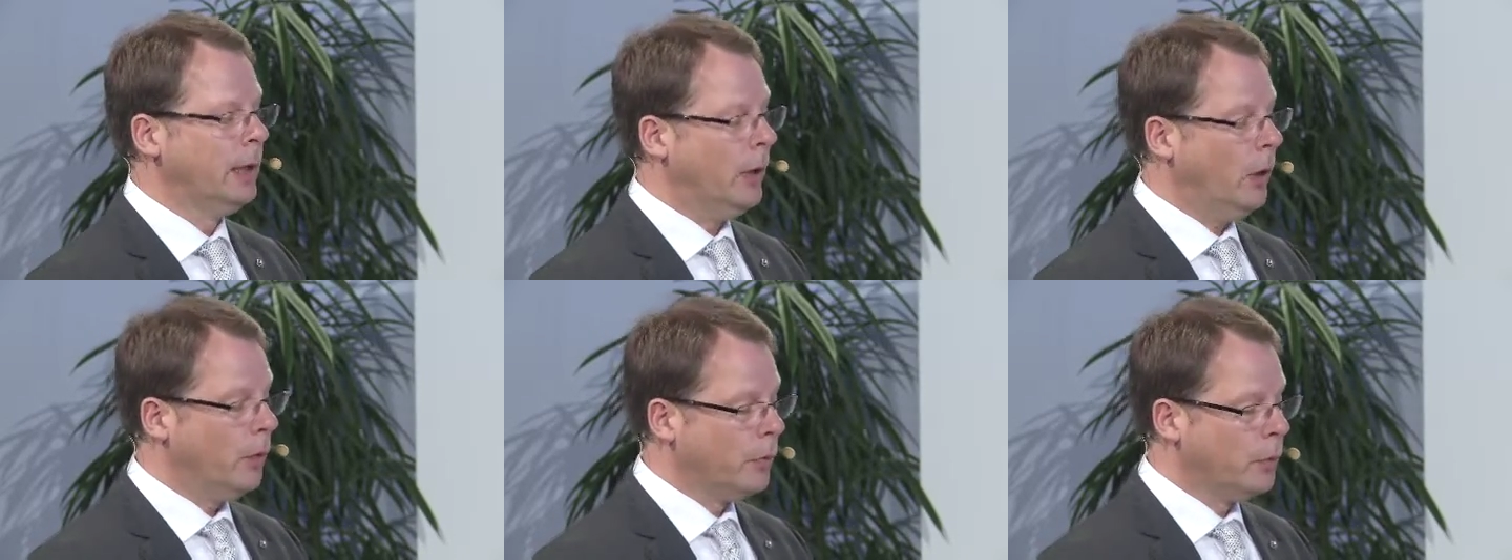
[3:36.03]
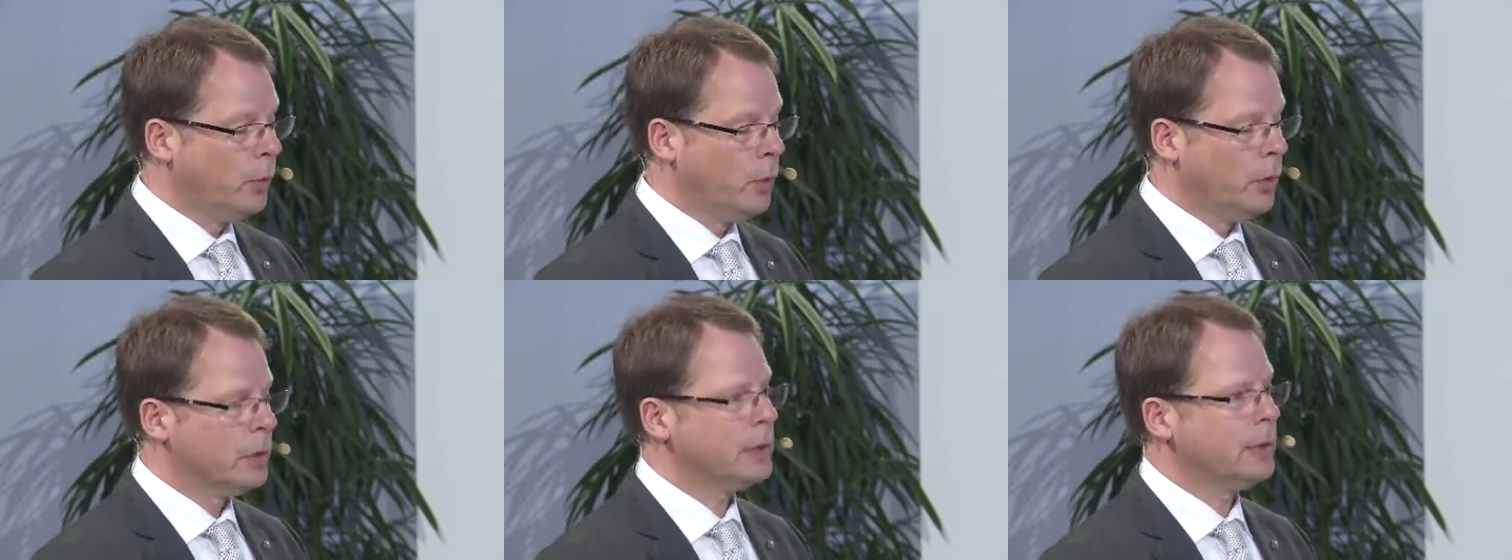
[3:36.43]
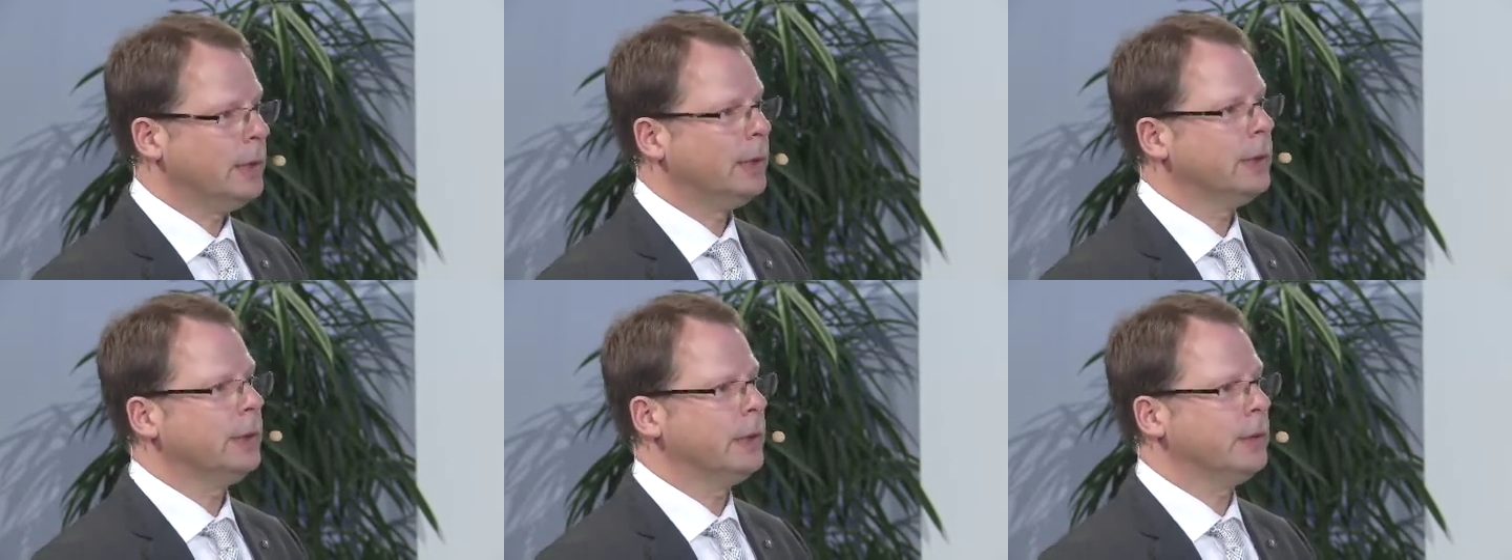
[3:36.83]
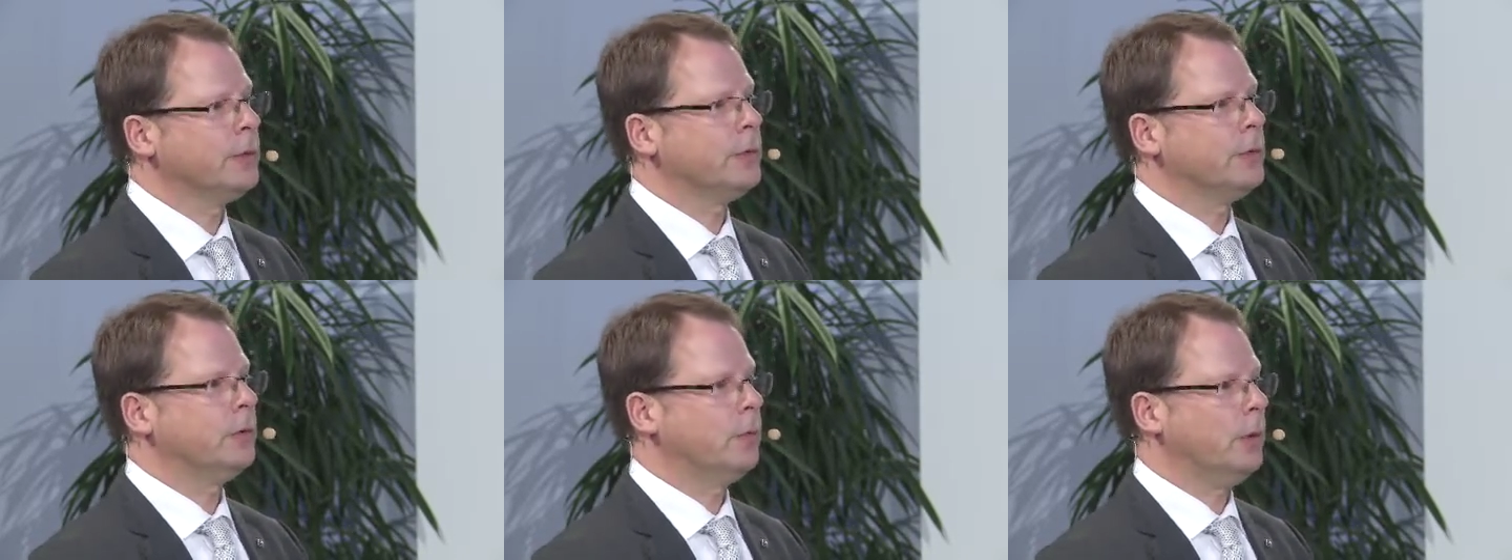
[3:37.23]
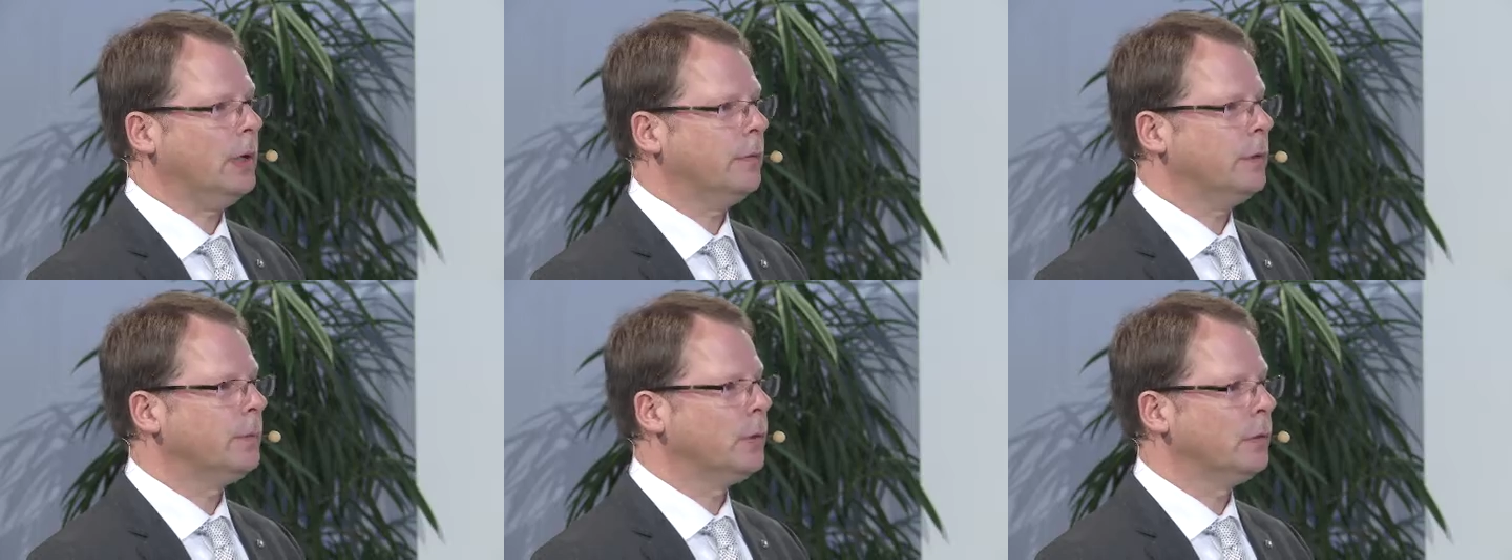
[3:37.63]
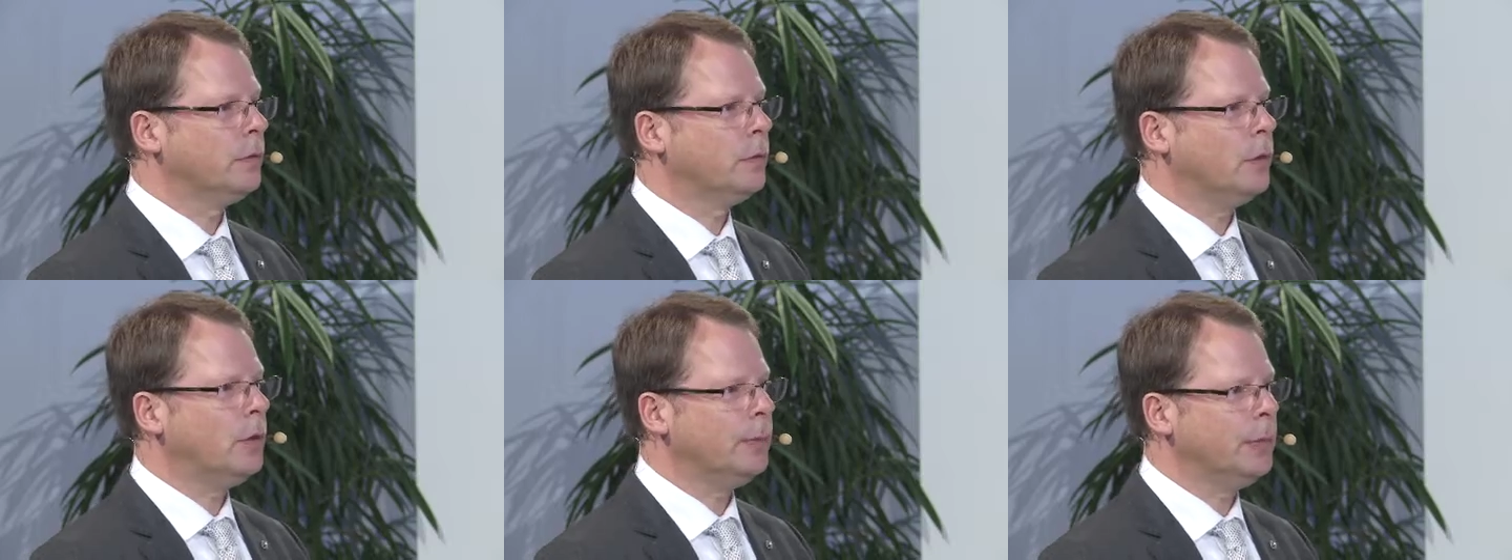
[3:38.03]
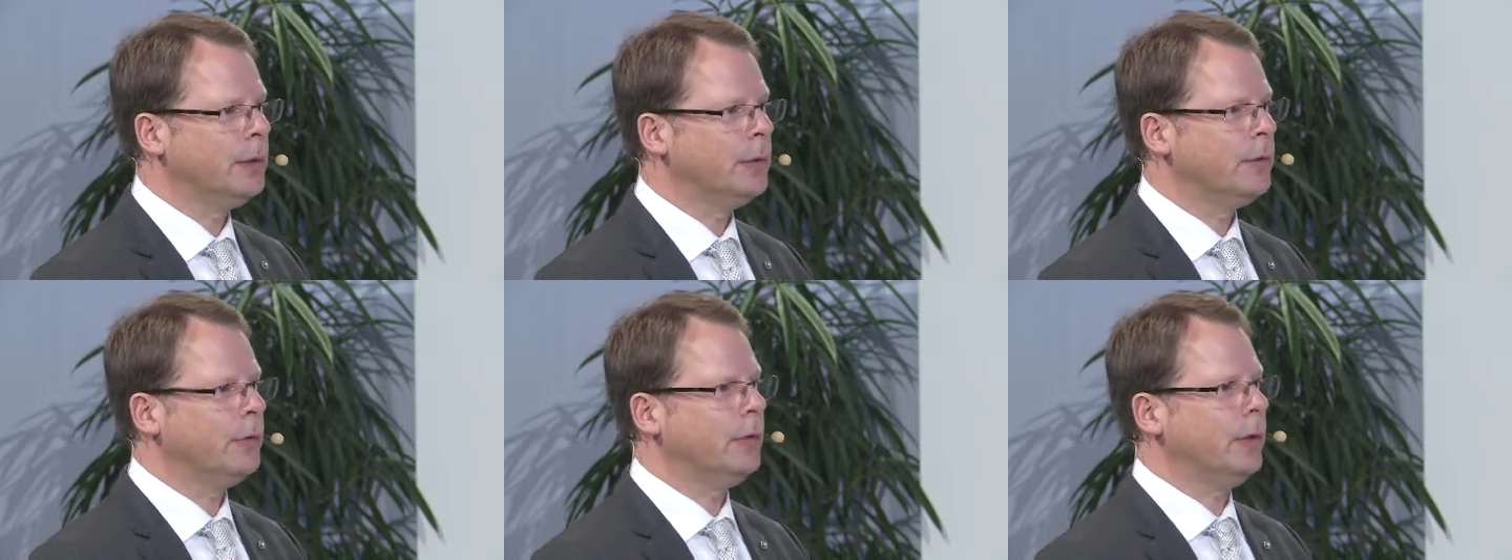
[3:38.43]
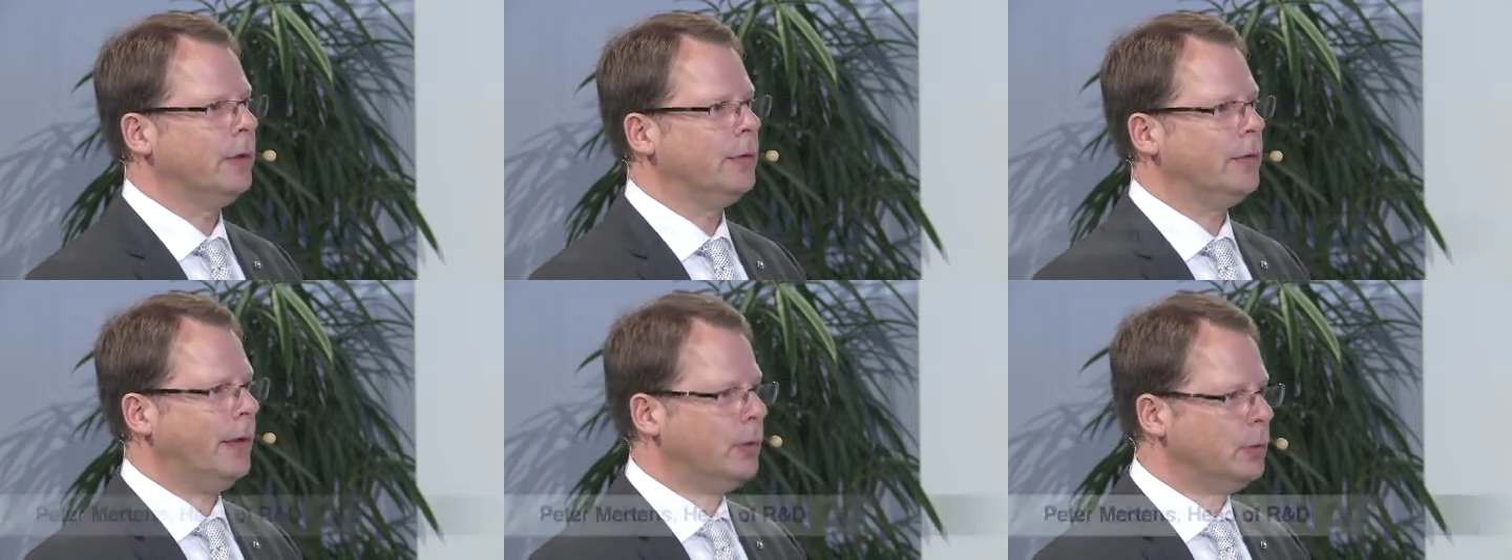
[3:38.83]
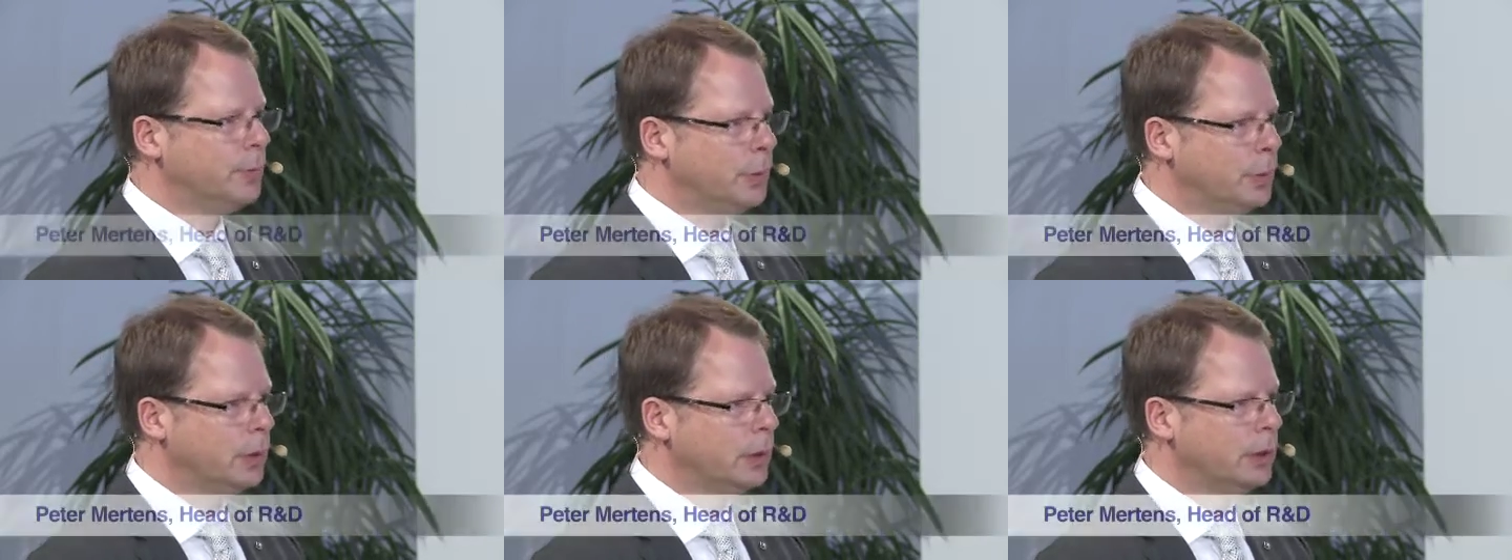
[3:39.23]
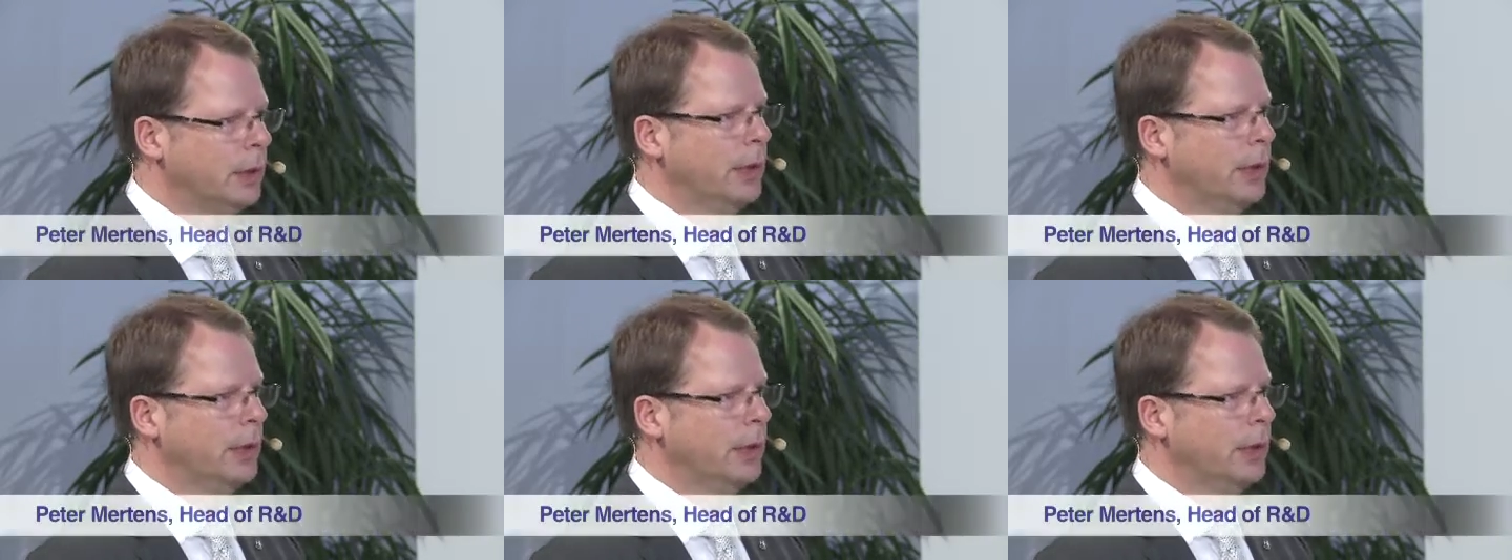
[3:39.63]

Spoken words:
Of course, that is driving performance, that is output,